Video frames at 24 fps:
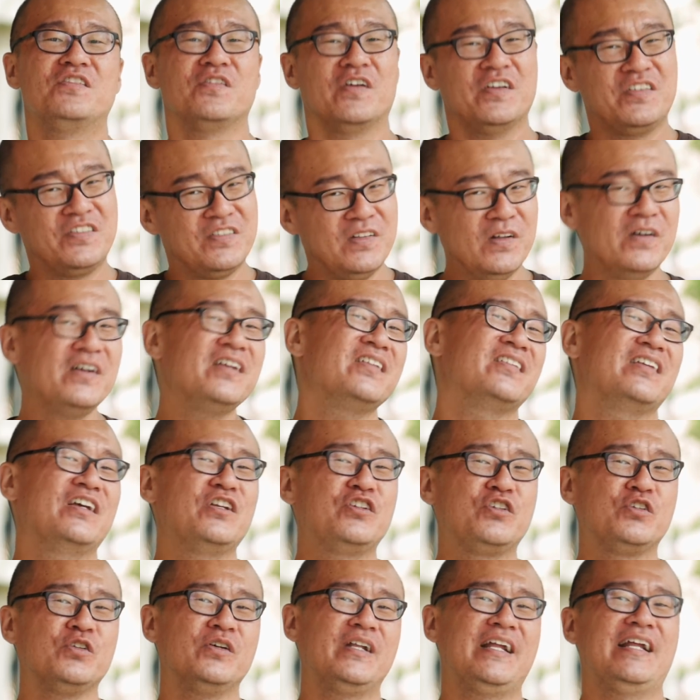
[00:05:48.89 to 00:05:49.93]
So as long as I
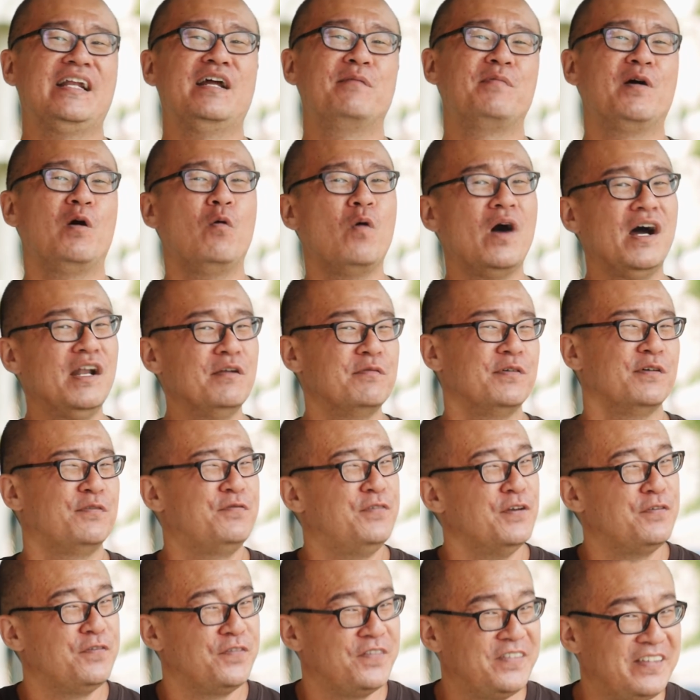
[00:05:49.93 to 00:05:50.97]
shoot at about
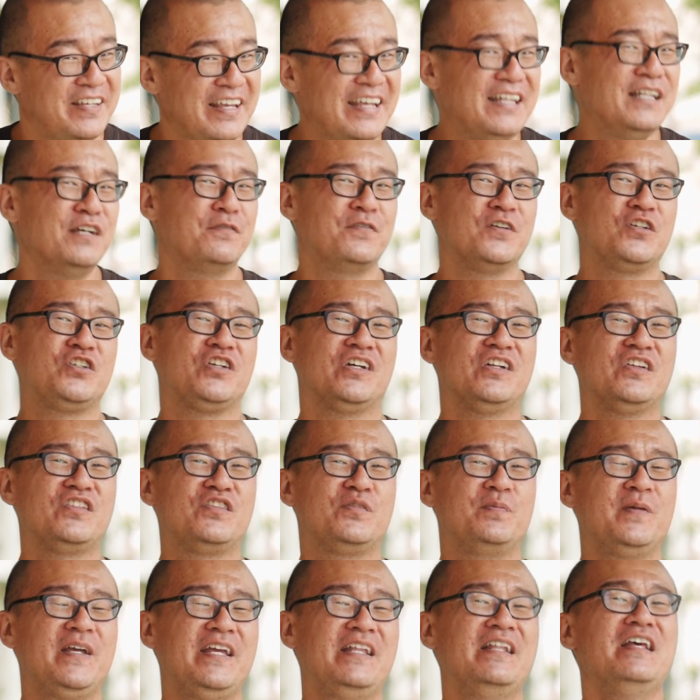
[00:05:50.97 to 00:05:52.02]
1/15 of a shutter
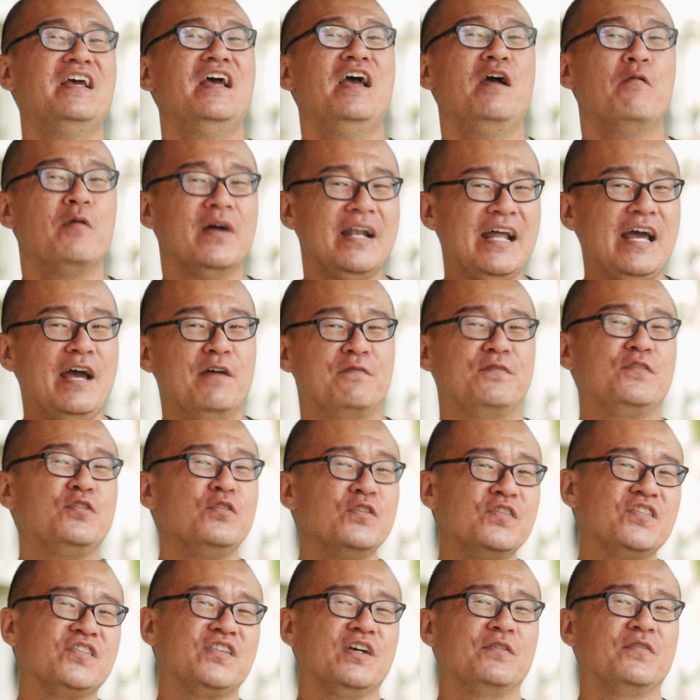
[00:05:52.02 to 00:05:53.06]
speed, when I have
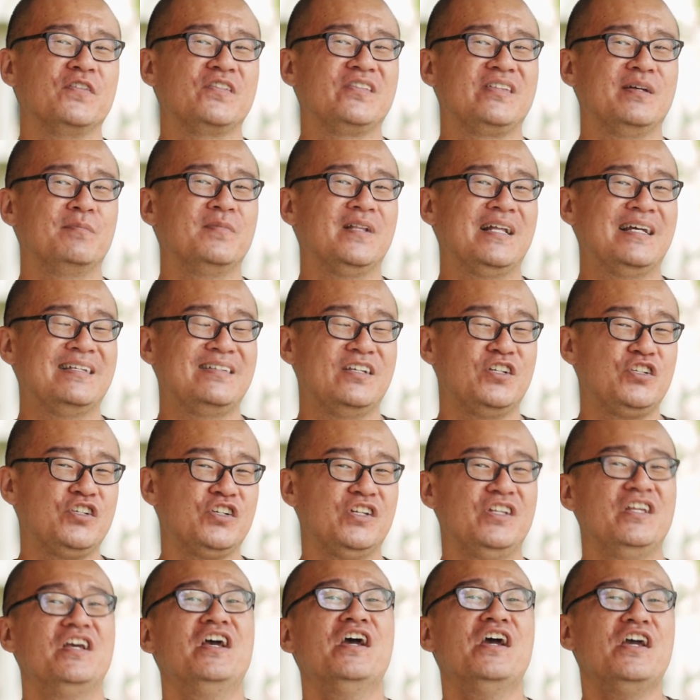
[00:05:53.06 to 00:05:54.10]
2 stops of
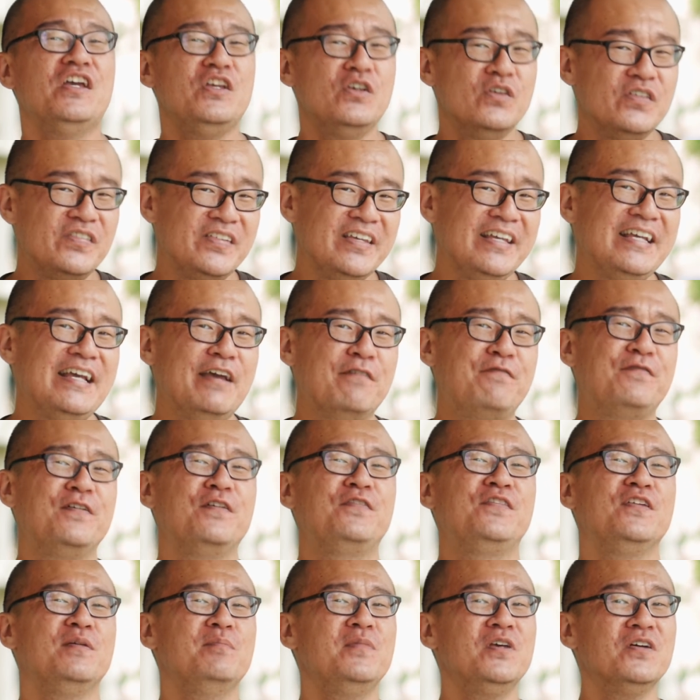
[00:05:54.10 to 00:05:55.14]
stabilization using a
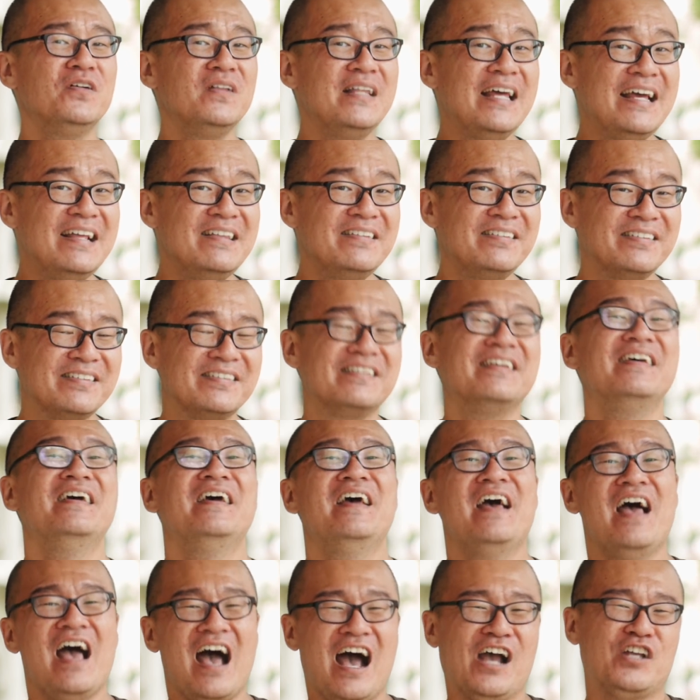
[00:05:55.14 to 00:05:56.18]
50mm lens,
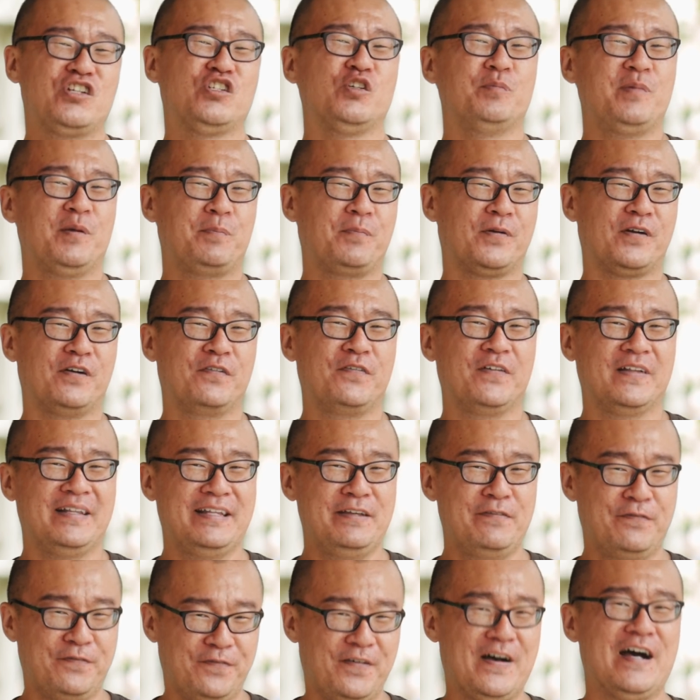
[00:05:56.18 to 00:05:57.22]
I should be
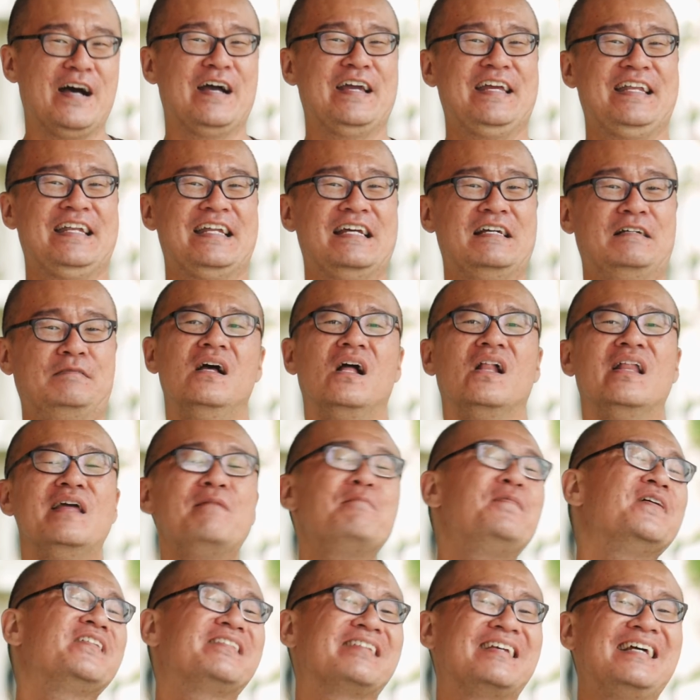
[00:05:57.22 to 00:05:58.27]
perfectly fine.
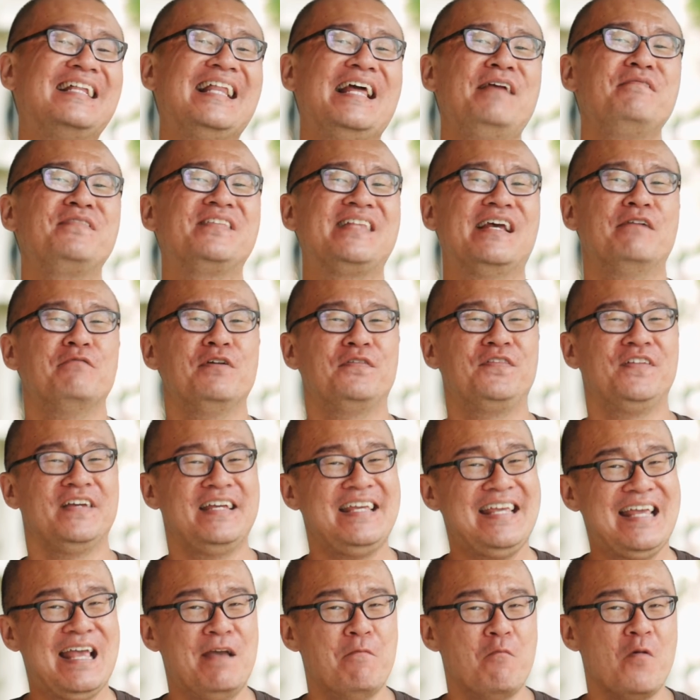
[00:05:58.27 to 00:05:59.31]
Olympus claims that with the
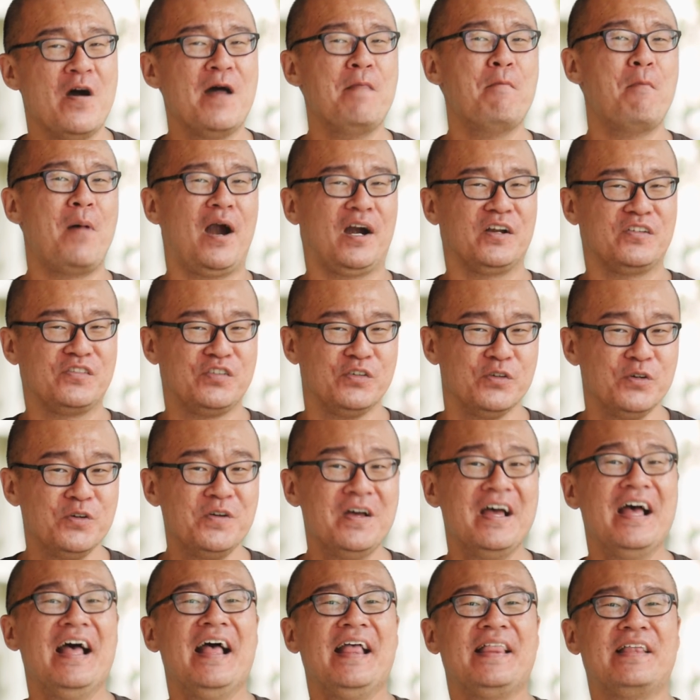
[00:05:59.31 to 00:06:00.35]
EM1 Mark
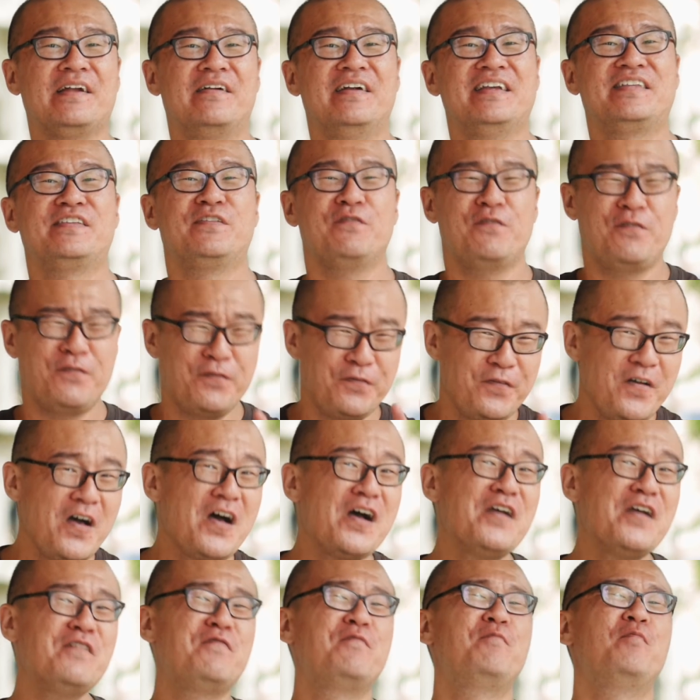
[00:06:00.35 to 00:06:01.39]
II, there is
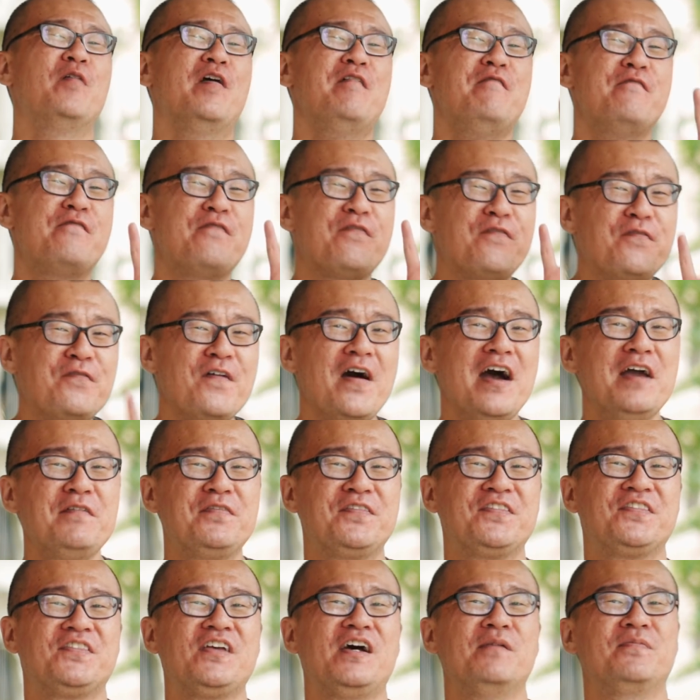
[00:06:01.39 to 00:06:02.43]
5.5
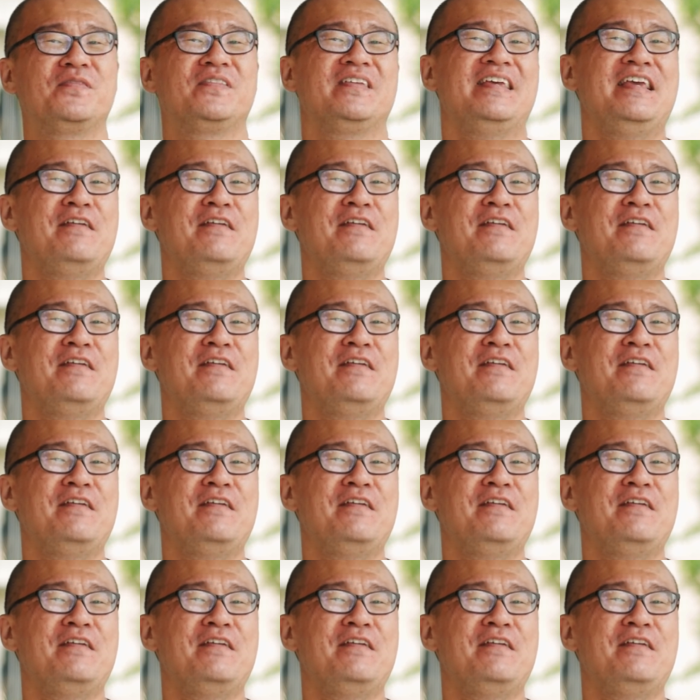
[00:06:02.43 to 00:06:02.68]
stops